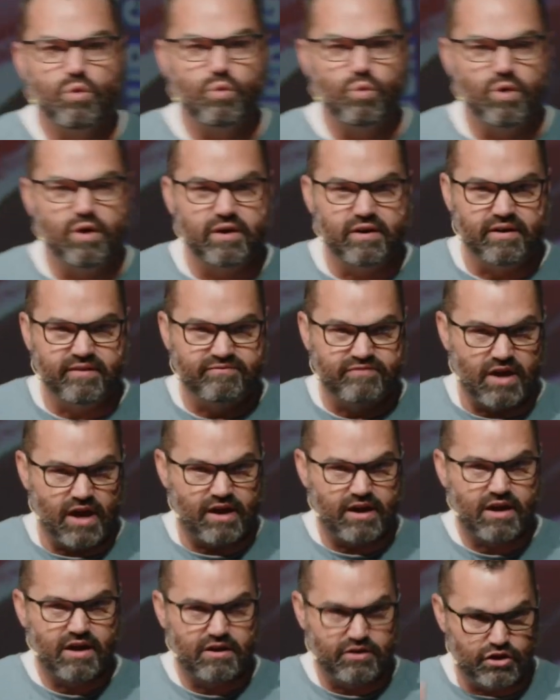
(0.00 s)
wouldn't have
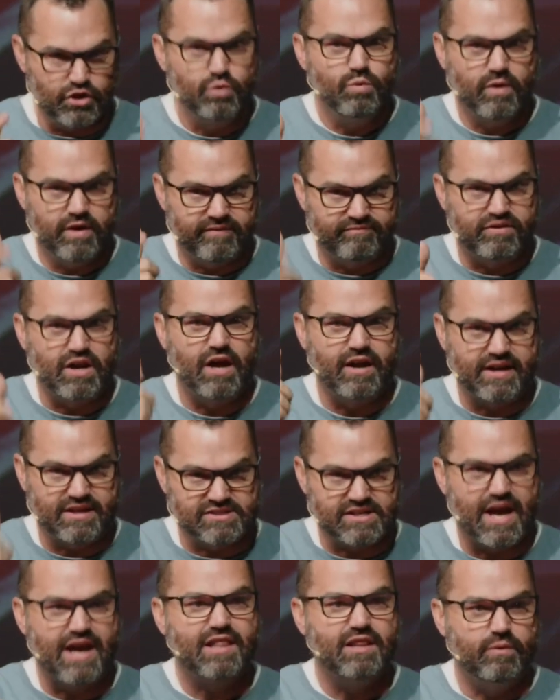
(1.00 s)
done it? You would have done
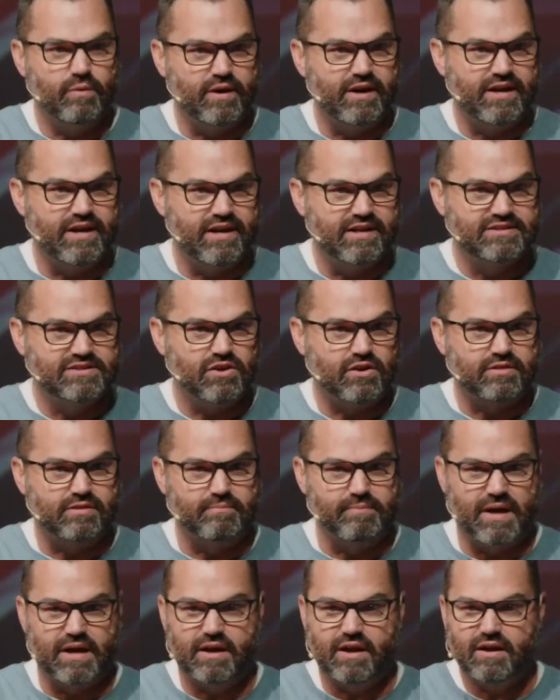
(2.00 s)
exactly what he did, took the
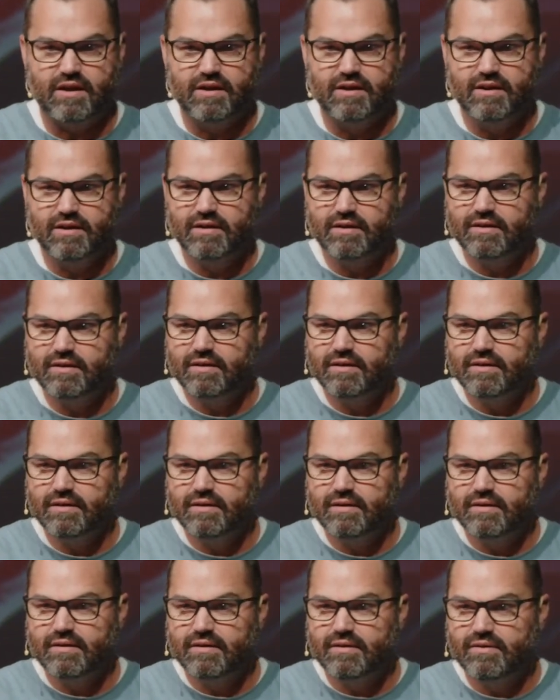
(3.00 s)
money.
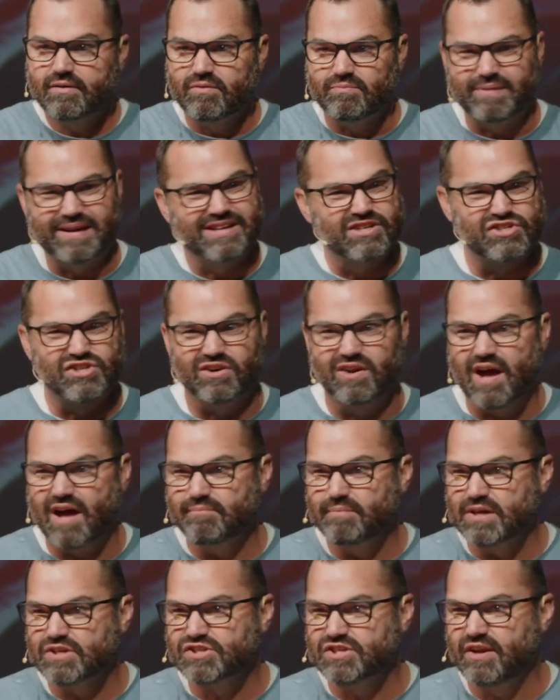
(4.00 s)
Because you're not
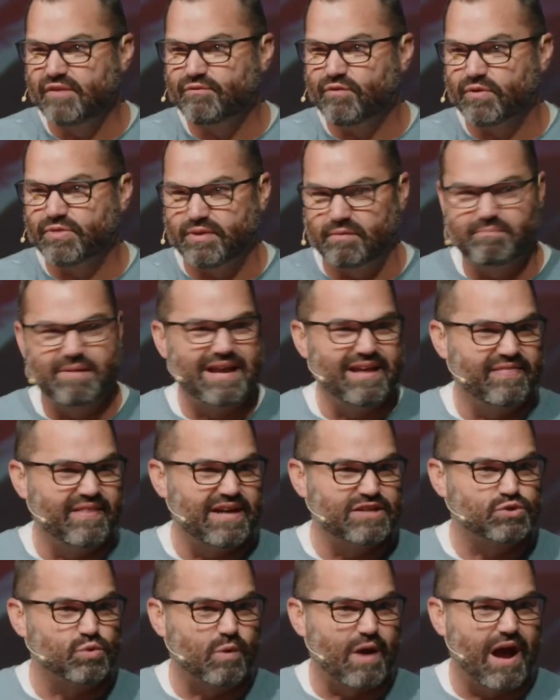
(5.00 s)
much different than me, and
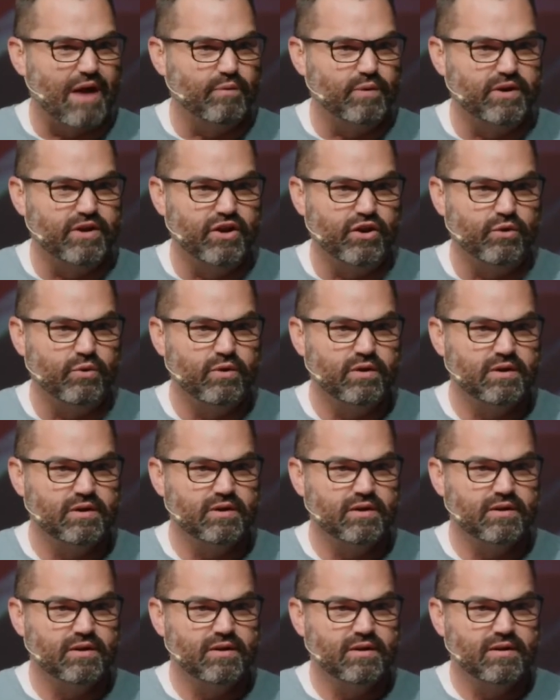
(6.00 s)
that's what I would do.
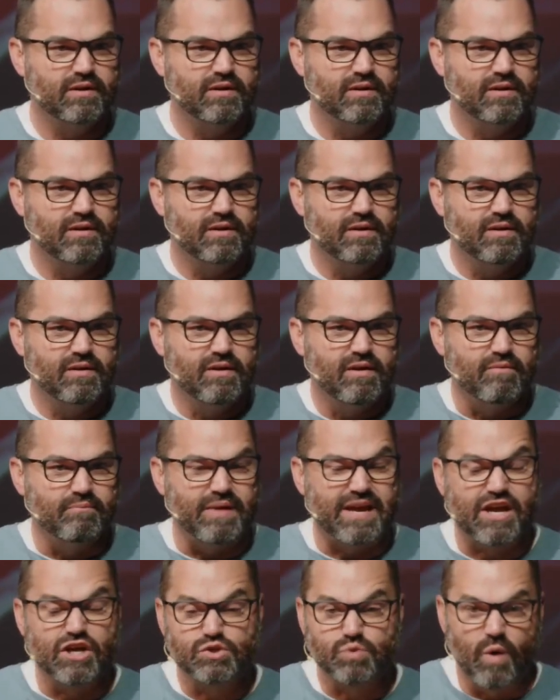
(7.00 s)

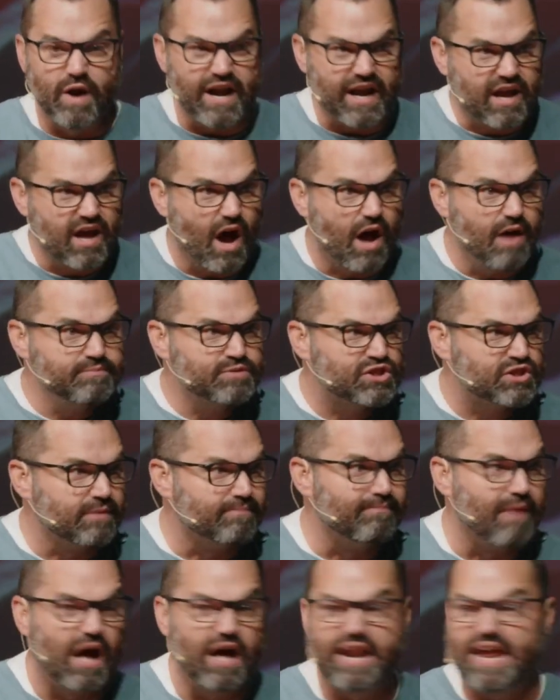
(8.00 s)
Because when it comes to
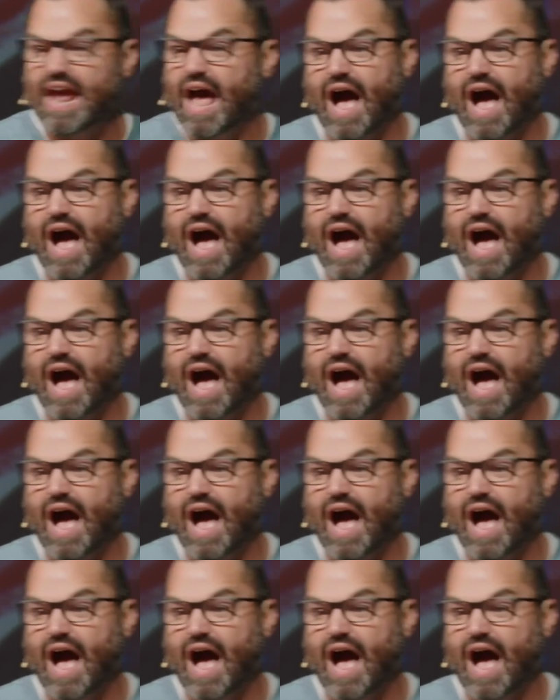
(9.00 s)
money,